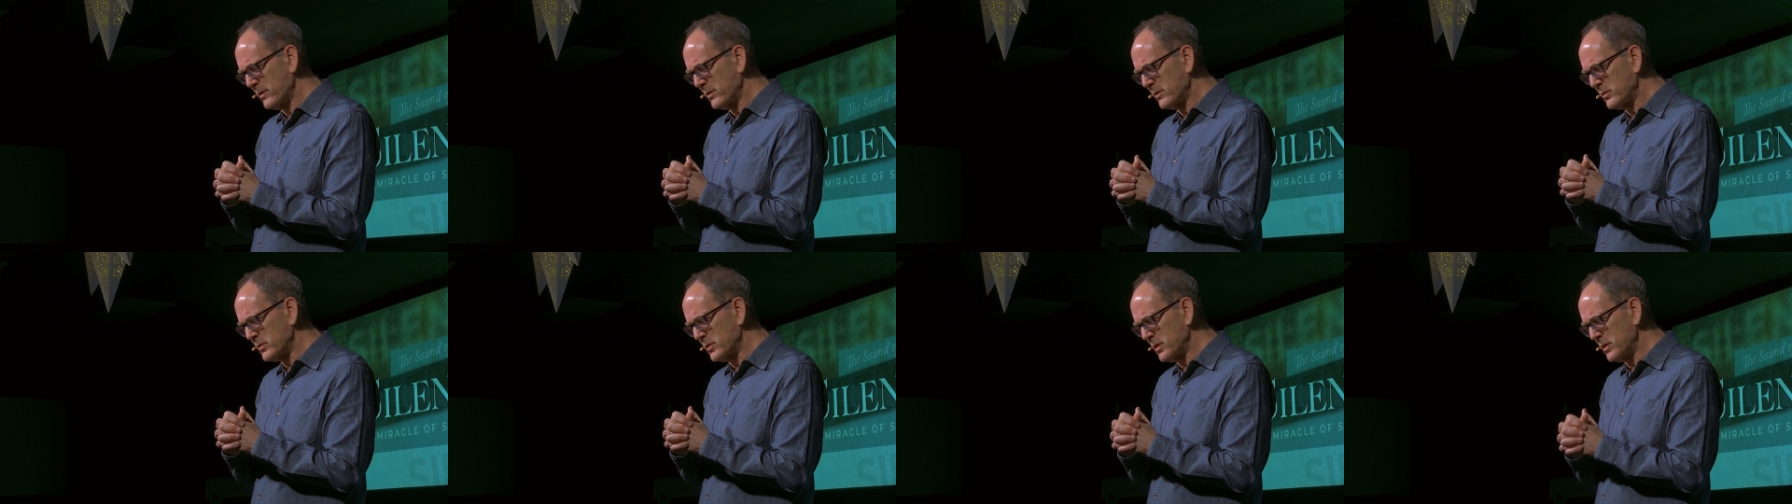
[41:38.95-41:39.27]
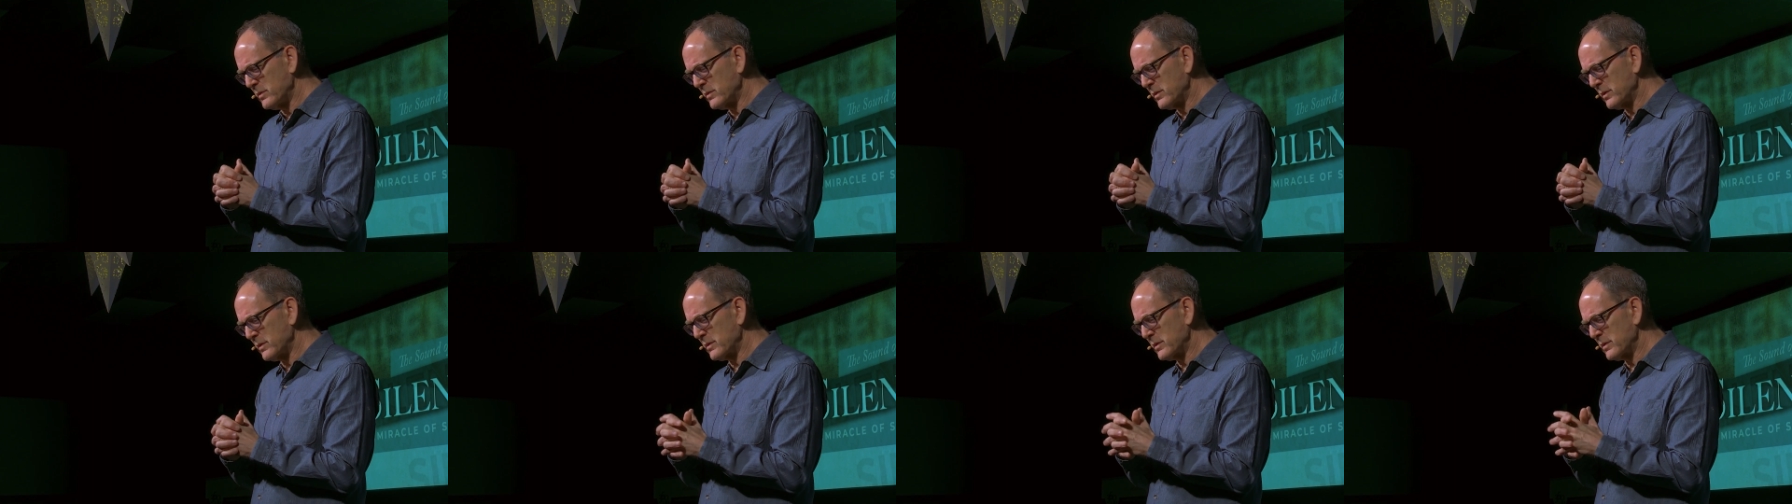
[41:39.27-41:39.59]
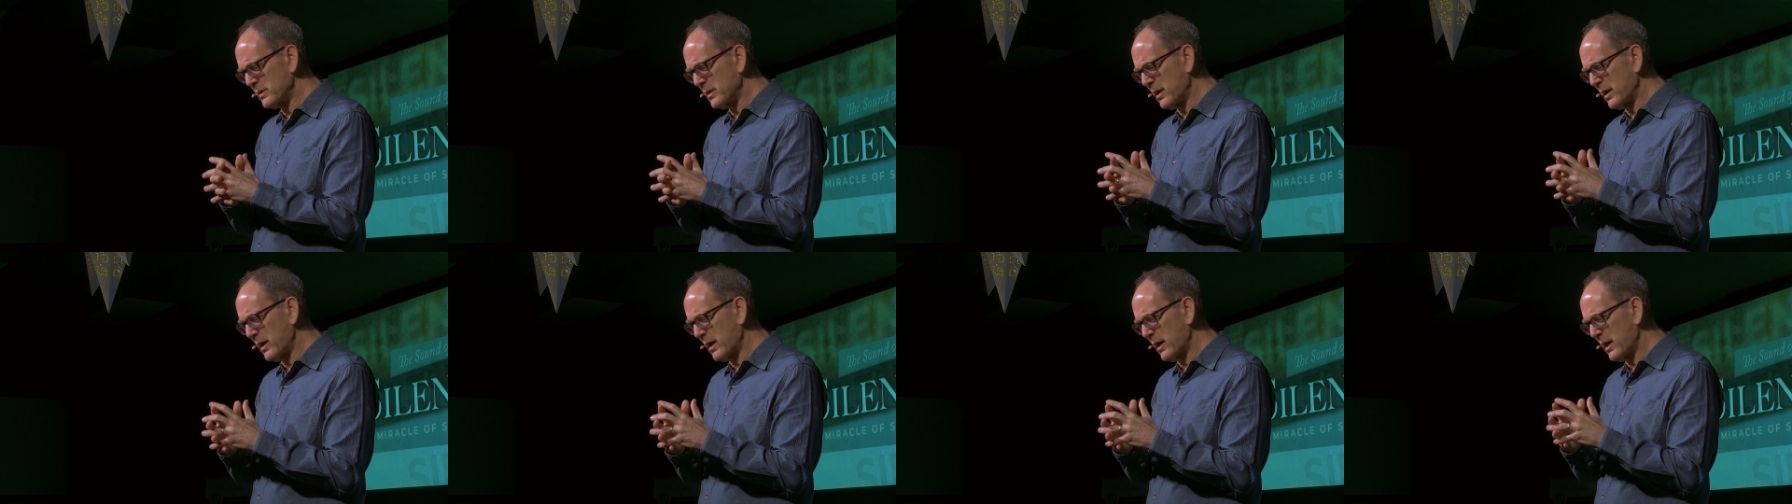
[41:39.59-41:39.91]

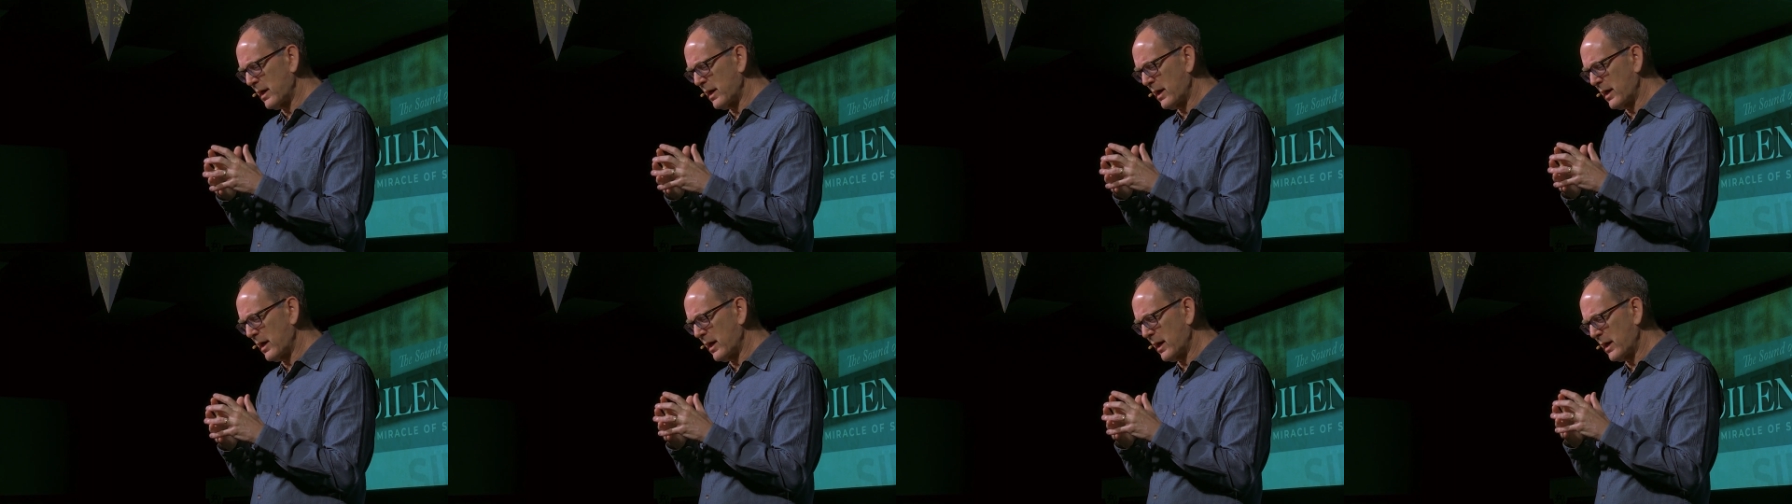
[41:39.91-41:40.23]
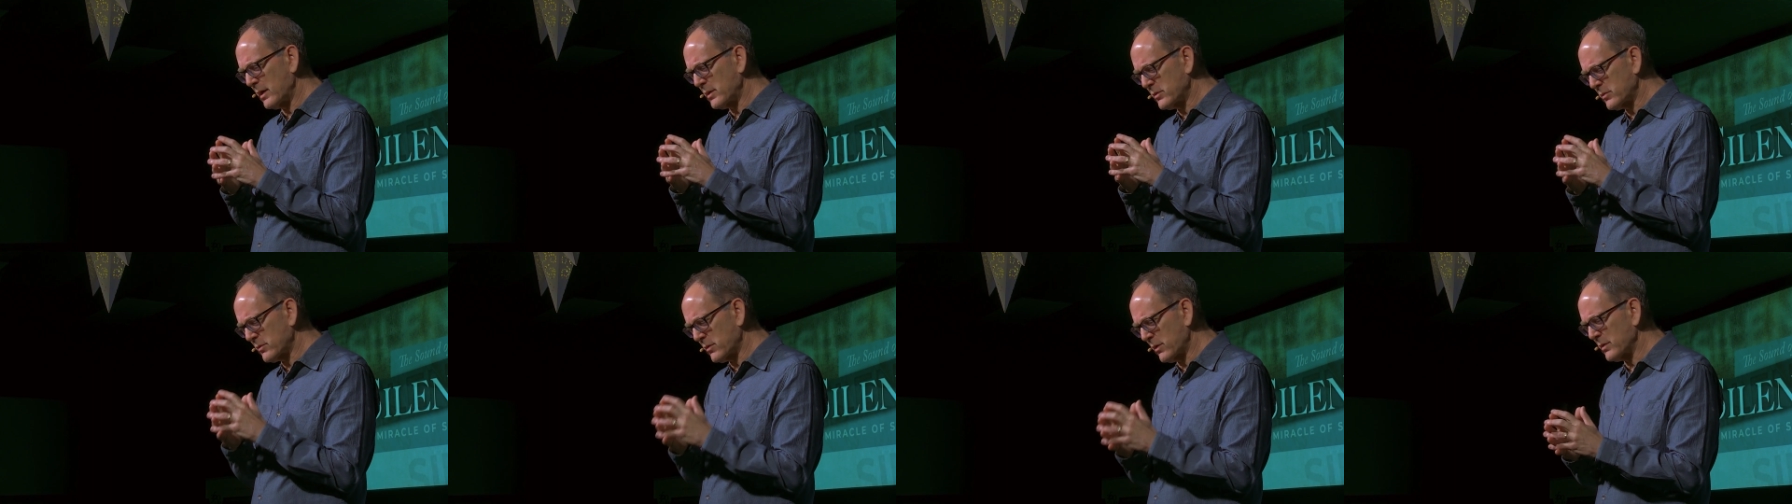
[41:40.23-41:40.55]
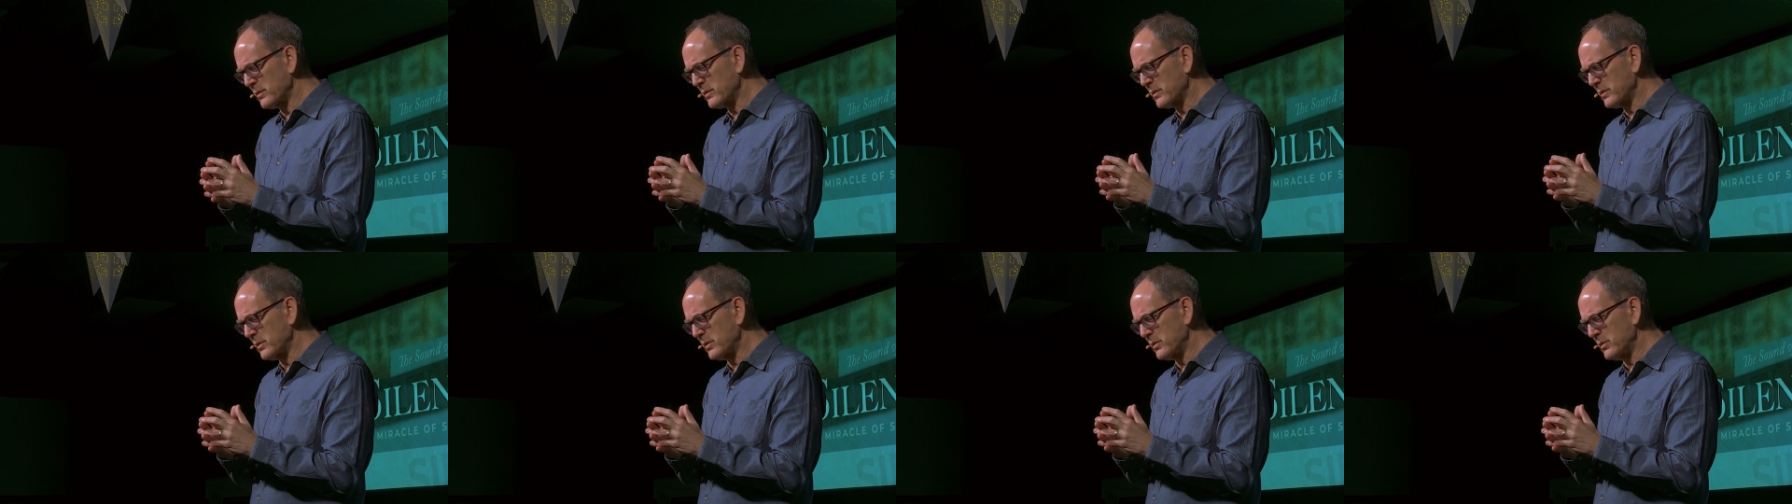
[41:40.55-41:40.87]
Jesus, I
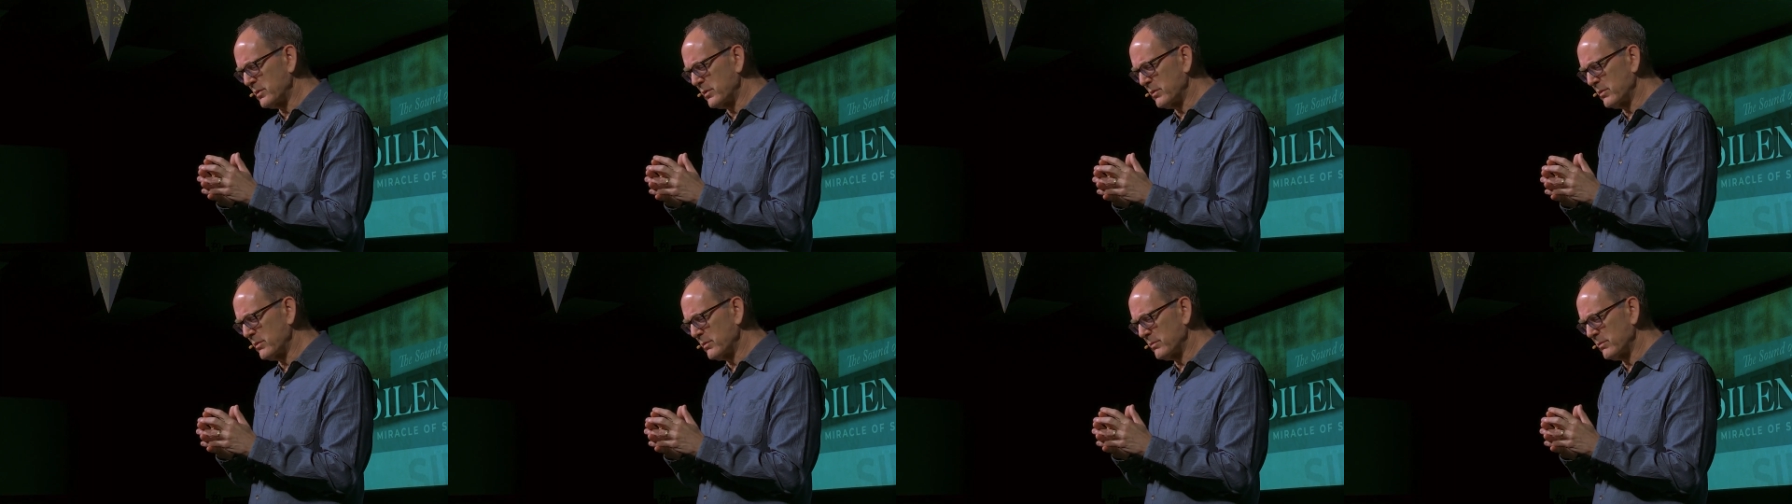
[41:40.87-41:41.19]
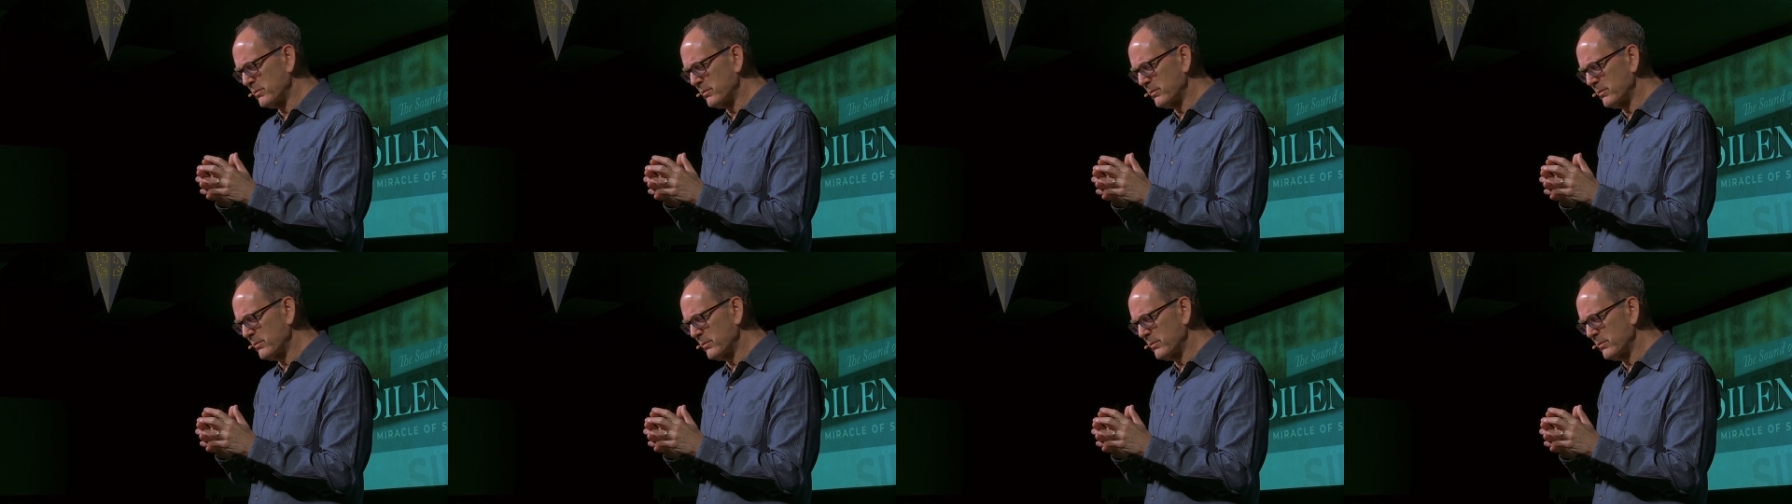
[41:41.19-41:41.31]
trust in you.